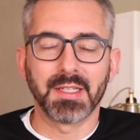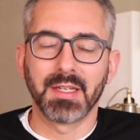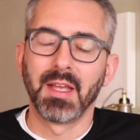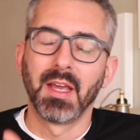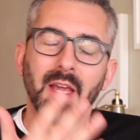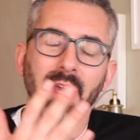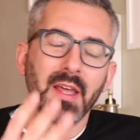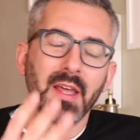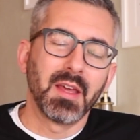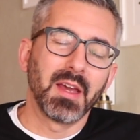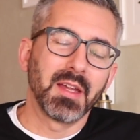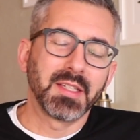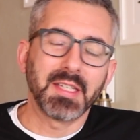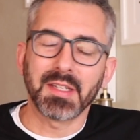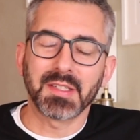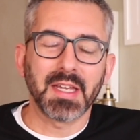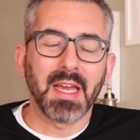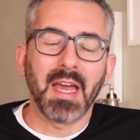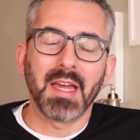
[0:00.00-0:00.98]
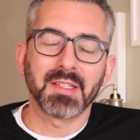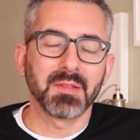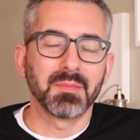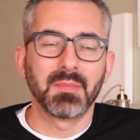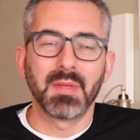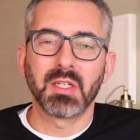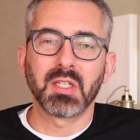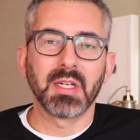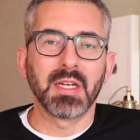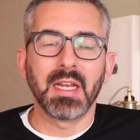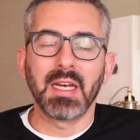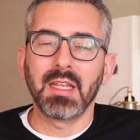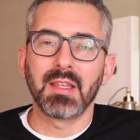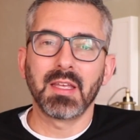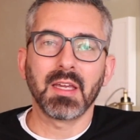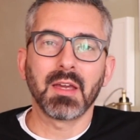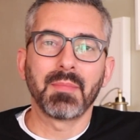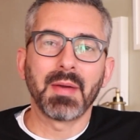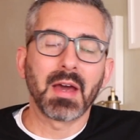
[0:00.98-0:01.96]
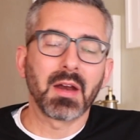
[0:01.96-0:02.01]
And Tesla hasn't mentioned
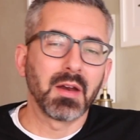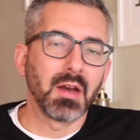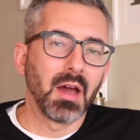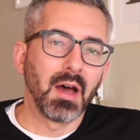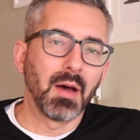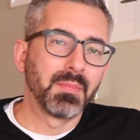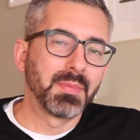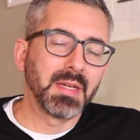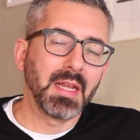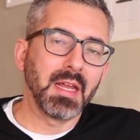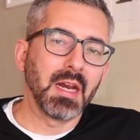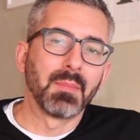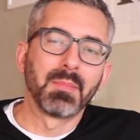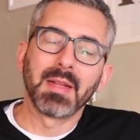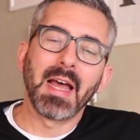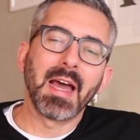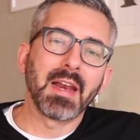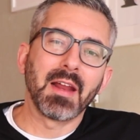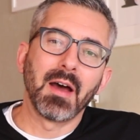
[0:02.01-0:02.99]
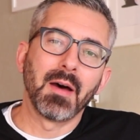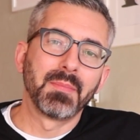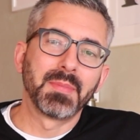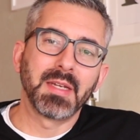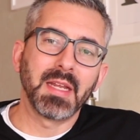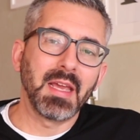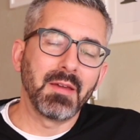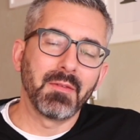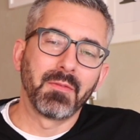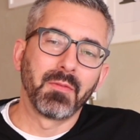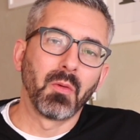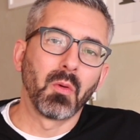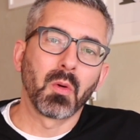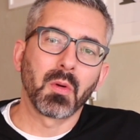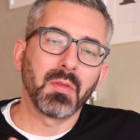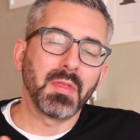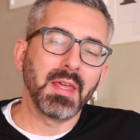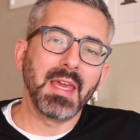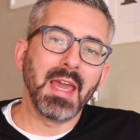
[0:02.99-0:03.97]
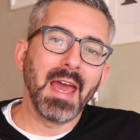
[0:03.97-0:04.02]
anything about an update, a Plaid update
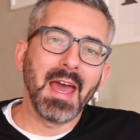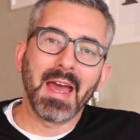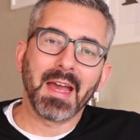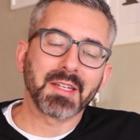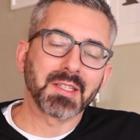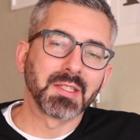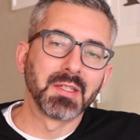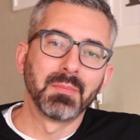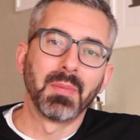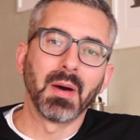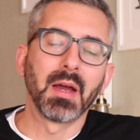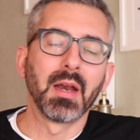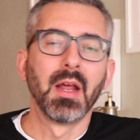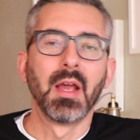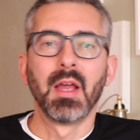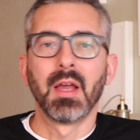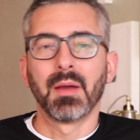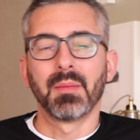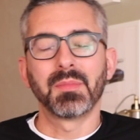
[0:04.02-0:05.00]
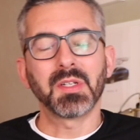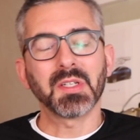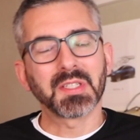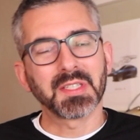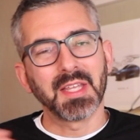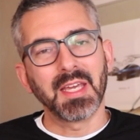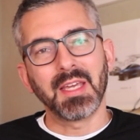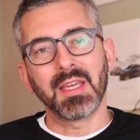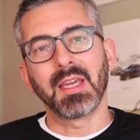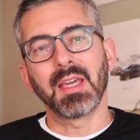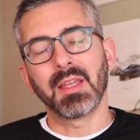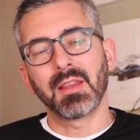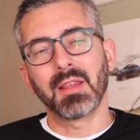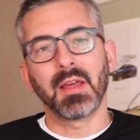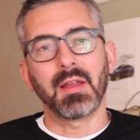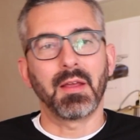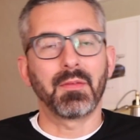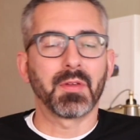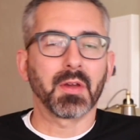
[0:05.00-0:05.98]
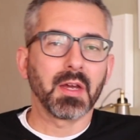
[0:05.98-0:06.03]
for the X, but I'm just thinking
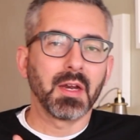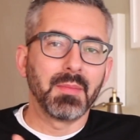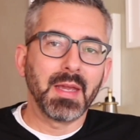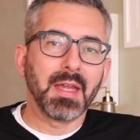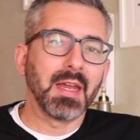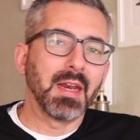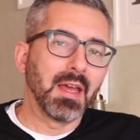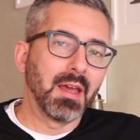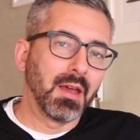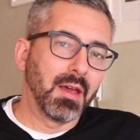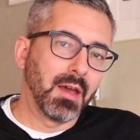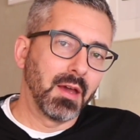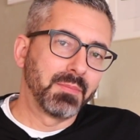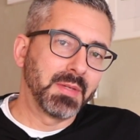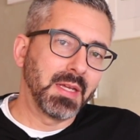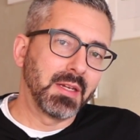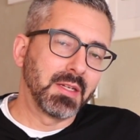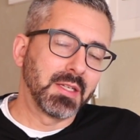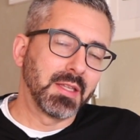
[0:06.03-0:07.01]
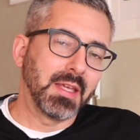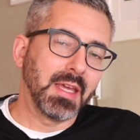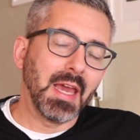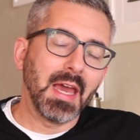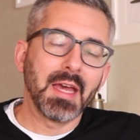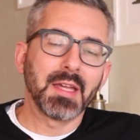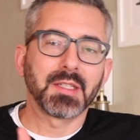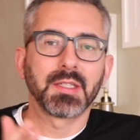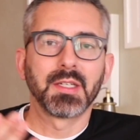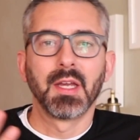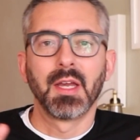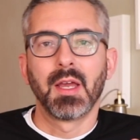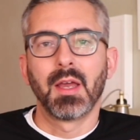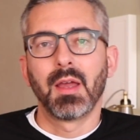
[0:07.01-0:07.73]
that if they're going to make an update to the S,